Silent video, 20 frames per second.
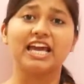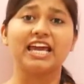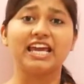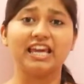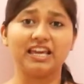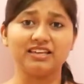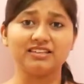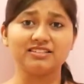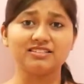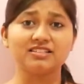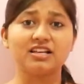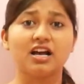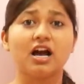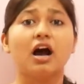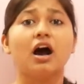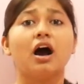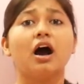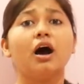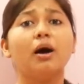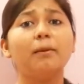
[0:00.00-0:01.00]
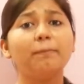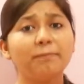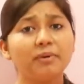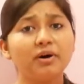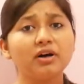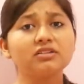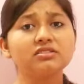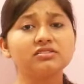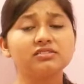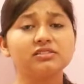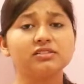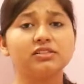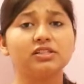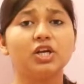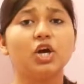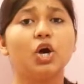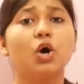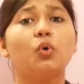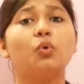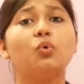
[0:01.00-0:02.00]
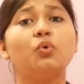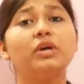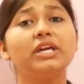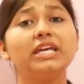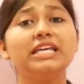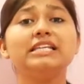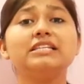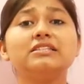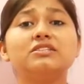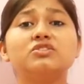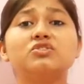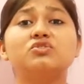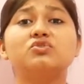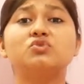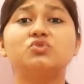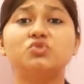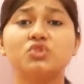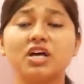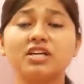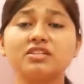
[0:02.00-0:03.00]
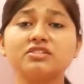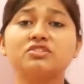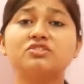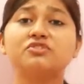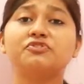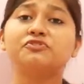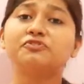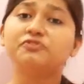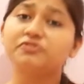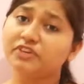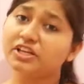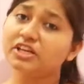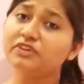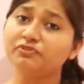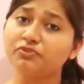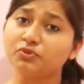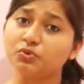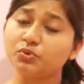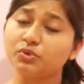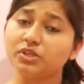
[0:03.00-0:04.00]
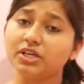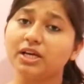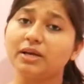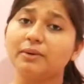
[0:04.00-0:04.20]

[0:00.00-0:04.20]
is a person who eats just free food.